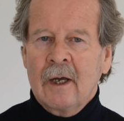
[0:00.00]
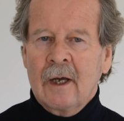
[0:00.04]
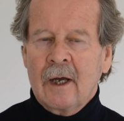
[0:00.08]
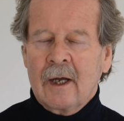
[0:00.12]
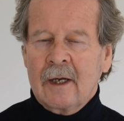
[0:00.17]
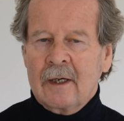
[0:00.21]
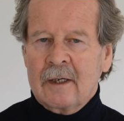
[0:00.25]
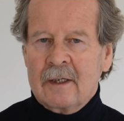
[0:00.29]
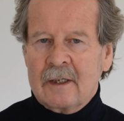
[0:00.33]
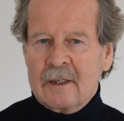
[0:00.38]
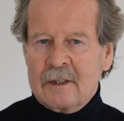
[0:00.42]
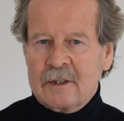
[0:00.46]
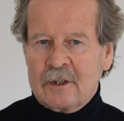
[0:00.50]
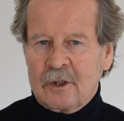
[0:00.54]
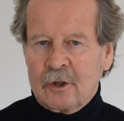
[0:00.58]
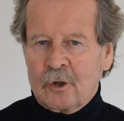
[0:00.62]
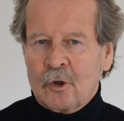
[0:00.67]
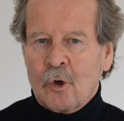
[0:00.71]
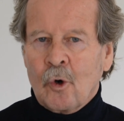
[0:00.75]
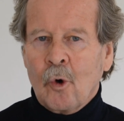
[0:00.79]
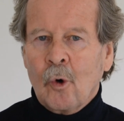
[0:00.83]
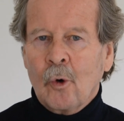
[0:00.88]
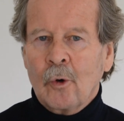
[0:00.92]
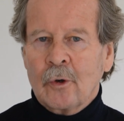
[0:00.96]
and it is the
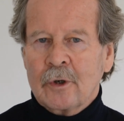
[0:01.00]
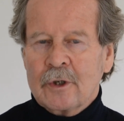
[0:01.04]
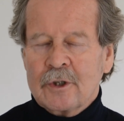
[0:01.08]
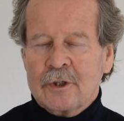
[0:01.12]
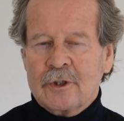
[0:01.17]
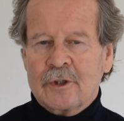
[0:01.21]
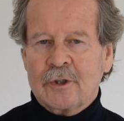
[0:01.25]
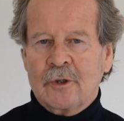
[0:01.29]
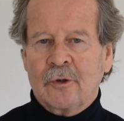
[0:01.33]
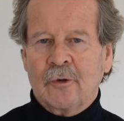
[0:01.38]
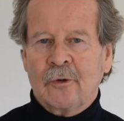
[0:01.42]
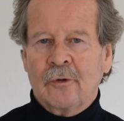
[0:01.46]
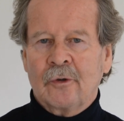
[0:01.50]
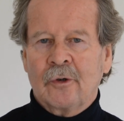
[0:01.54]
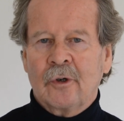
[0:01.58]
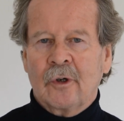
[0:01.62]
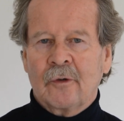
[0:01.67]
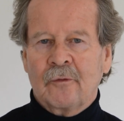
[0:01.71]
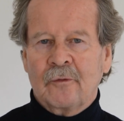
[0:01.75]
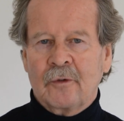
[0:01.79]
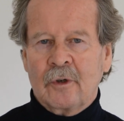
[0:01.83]
cornerstone of